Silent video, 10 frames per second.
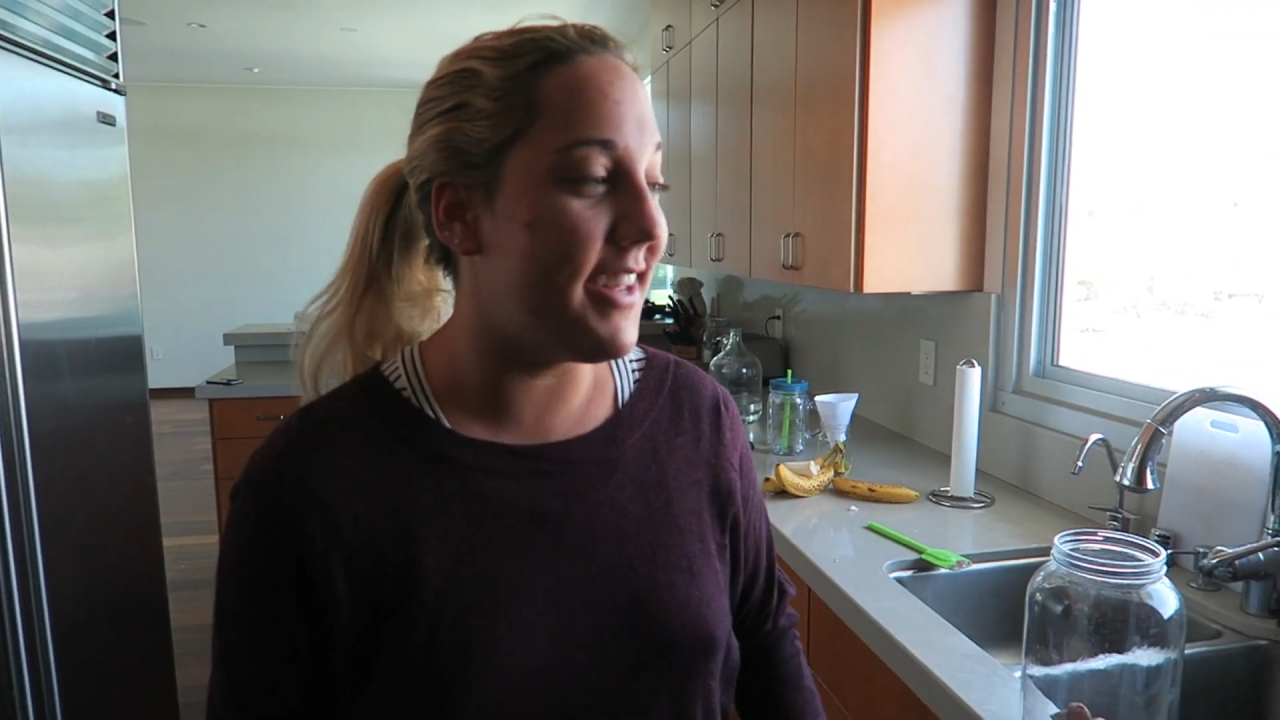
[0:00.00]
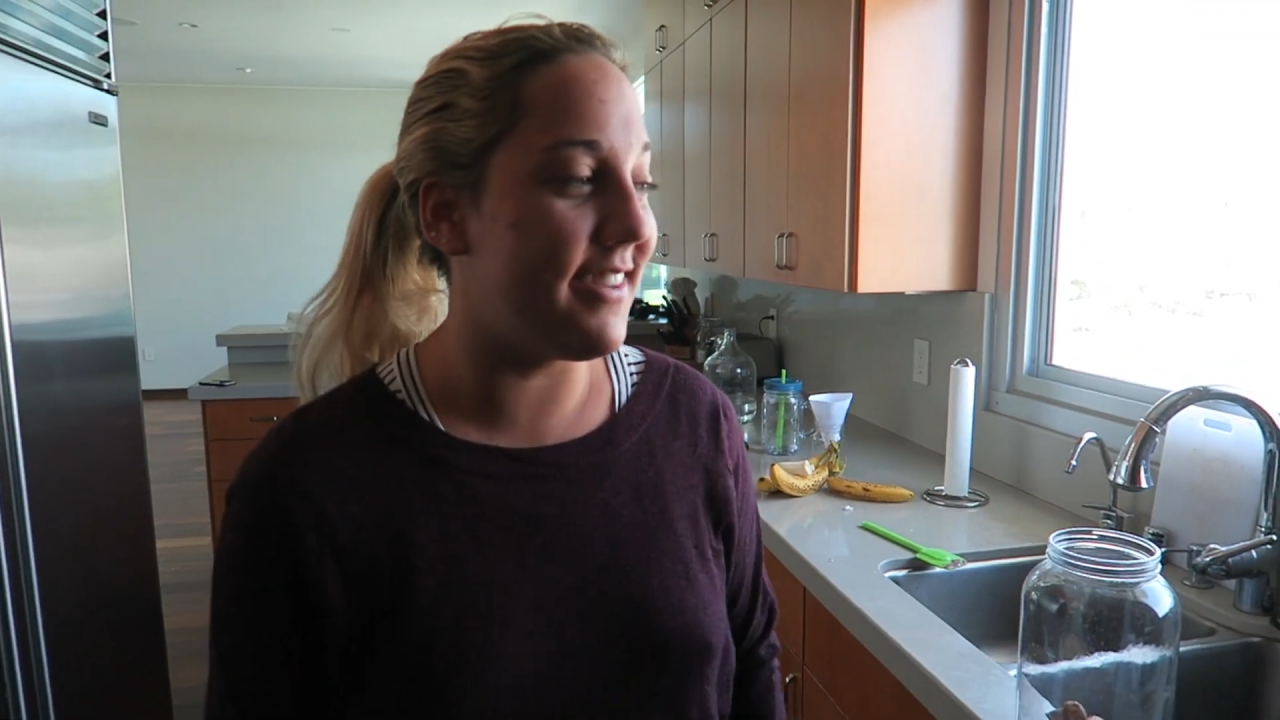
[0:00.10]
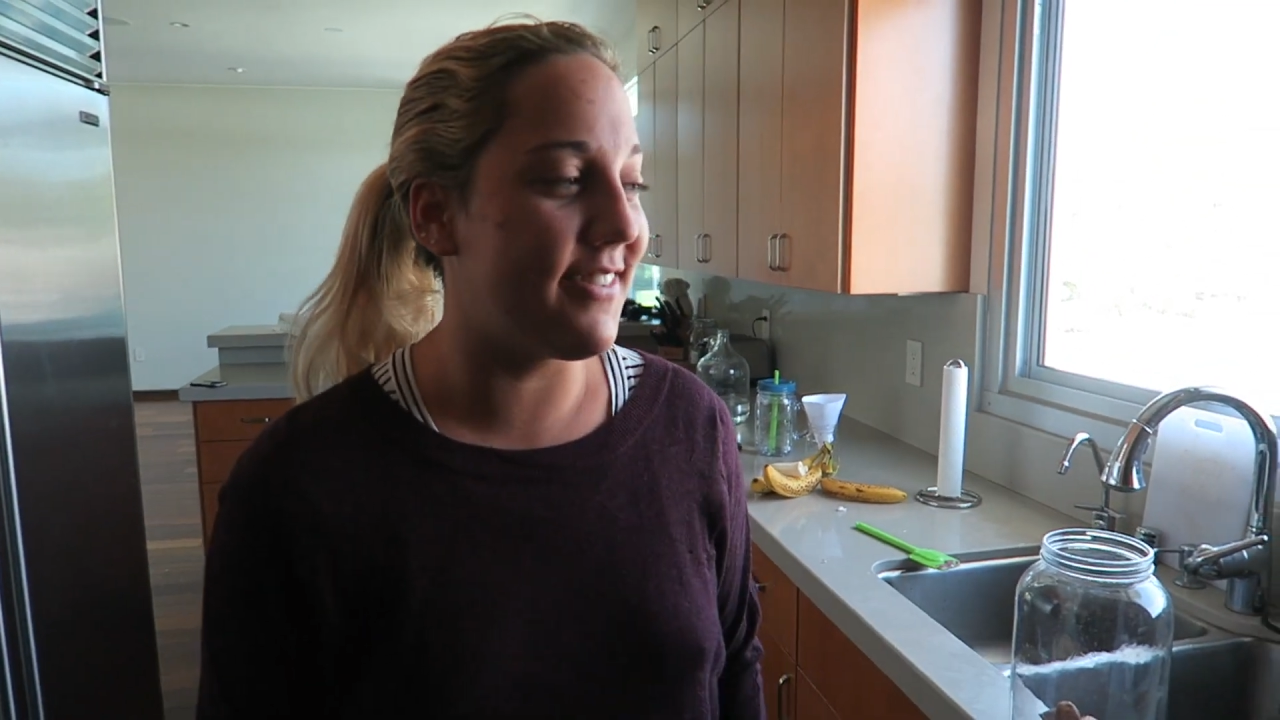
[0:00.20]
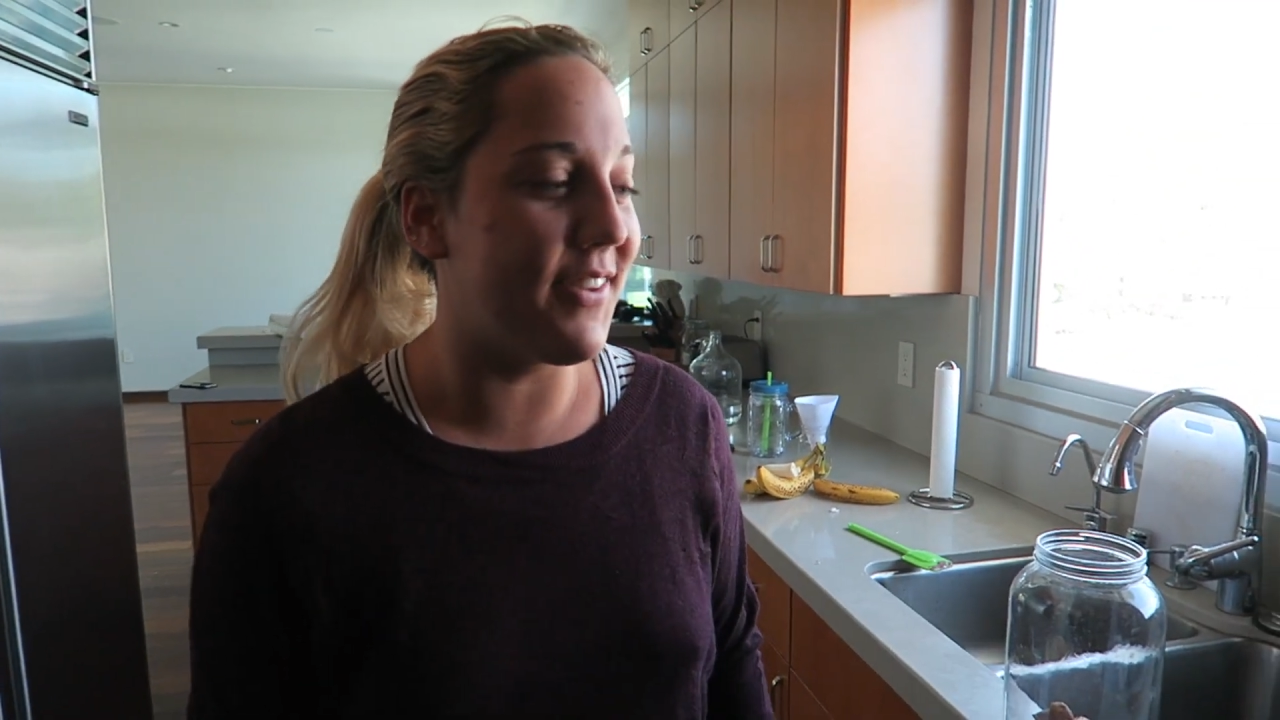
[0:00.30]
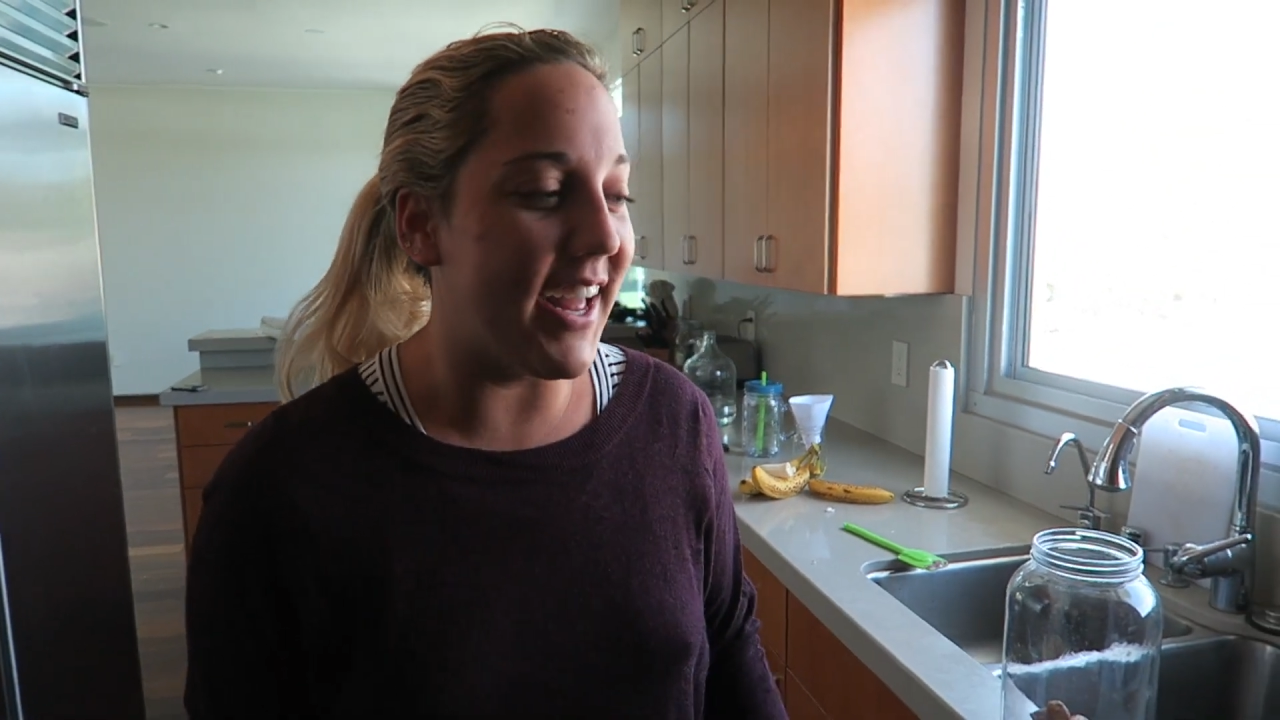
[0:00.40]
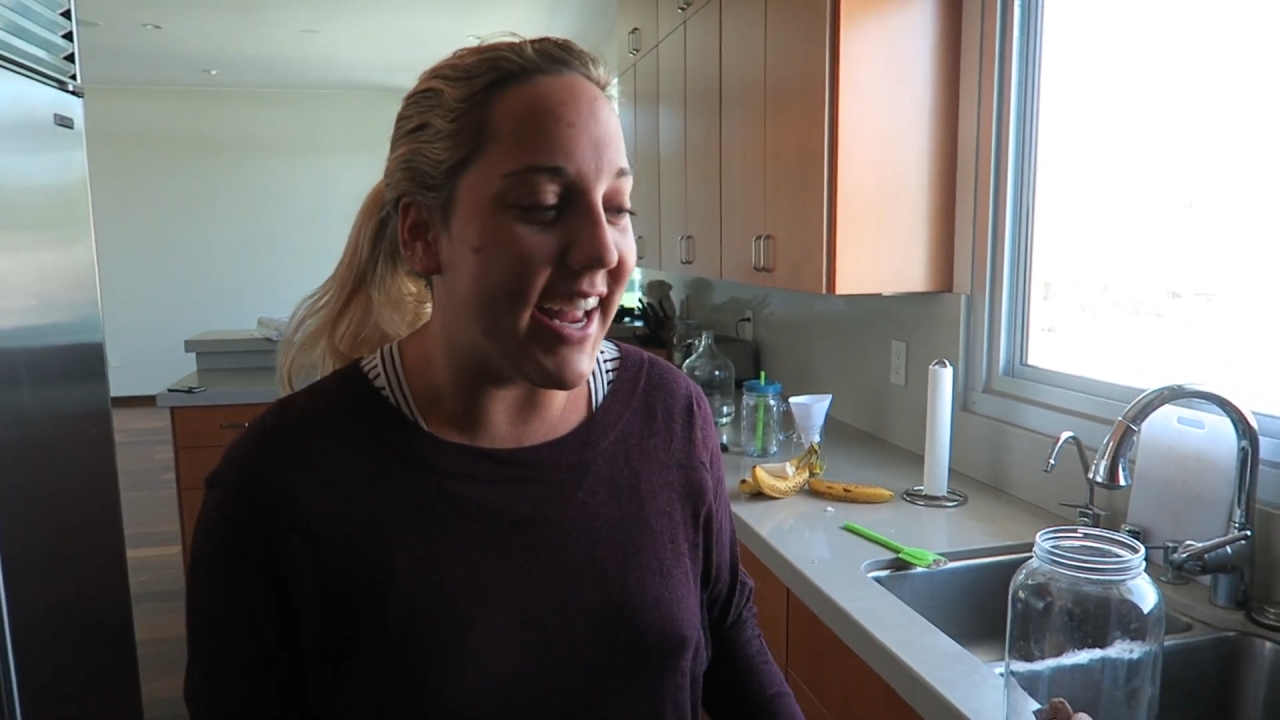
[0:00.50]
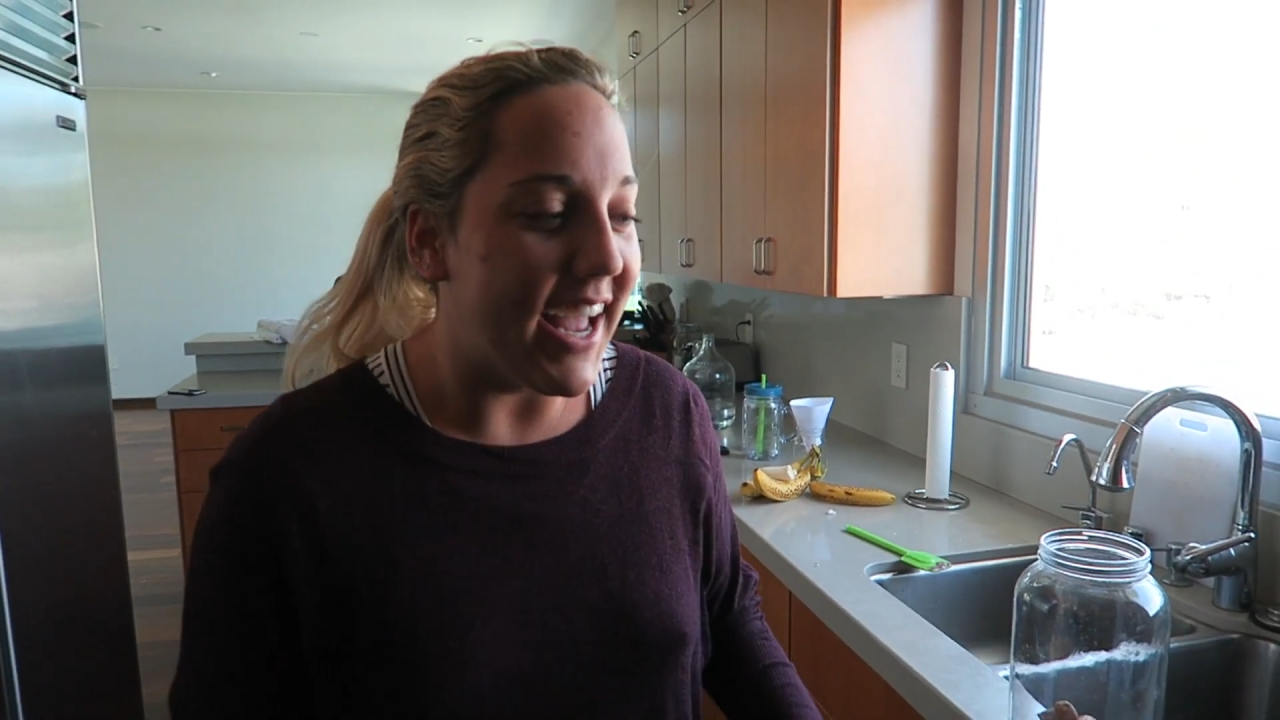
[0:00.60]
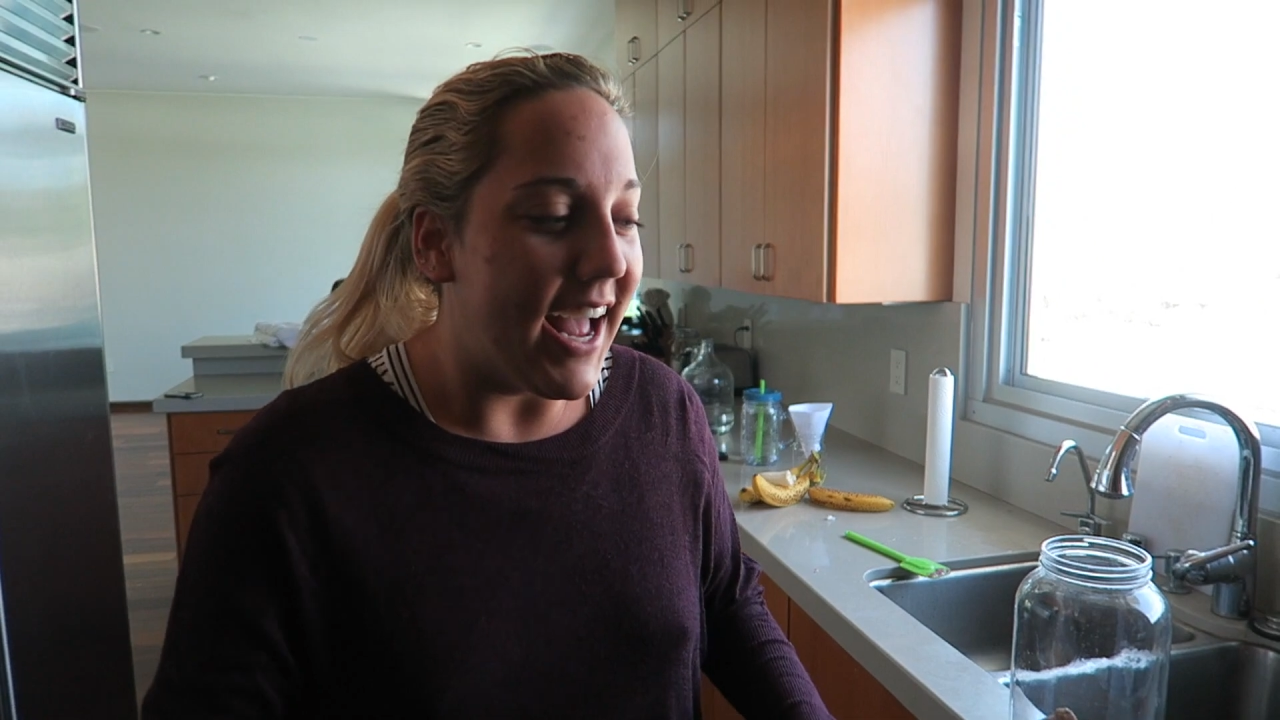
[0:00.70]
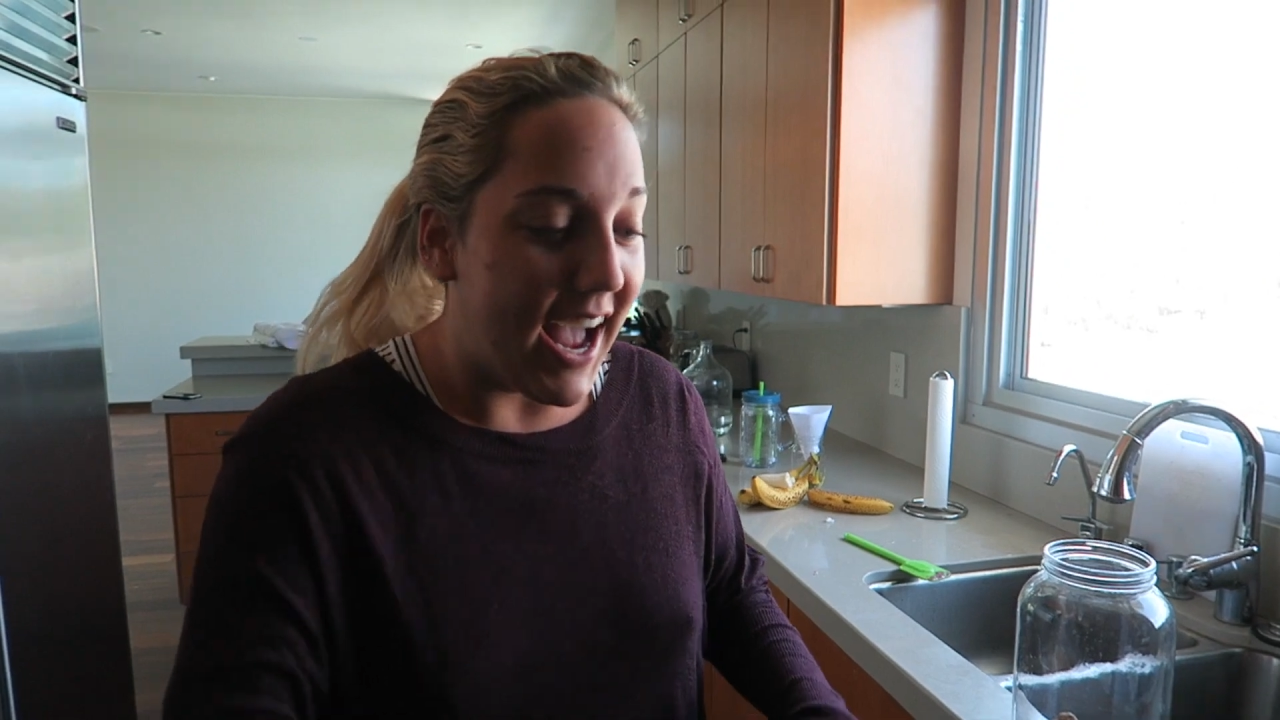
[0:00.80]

this, so like